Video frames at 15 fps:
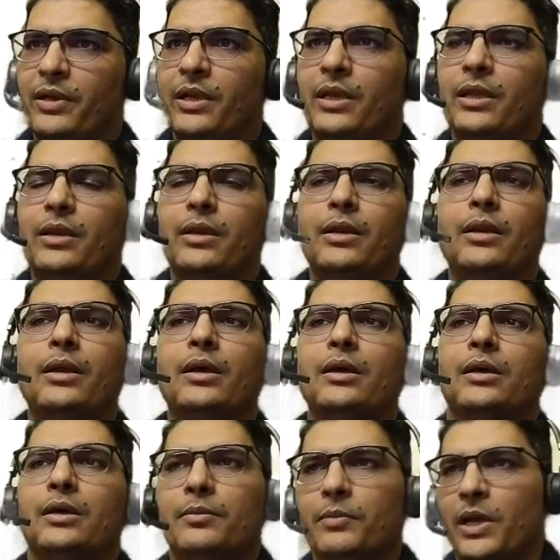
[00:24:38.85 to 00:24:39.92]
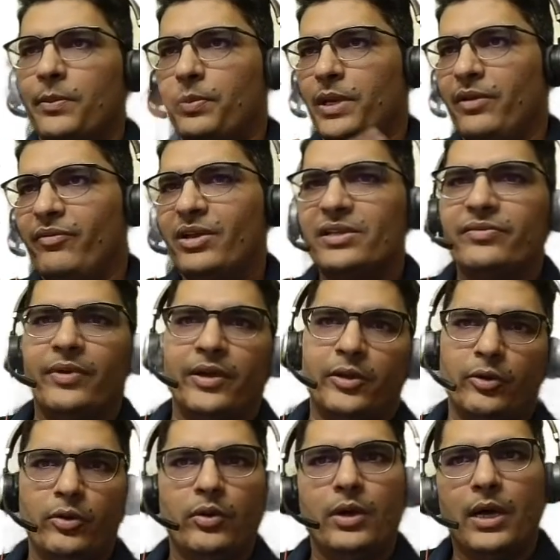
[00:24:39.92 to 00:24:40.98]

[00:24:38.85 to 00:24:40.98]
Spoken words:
In my previous video,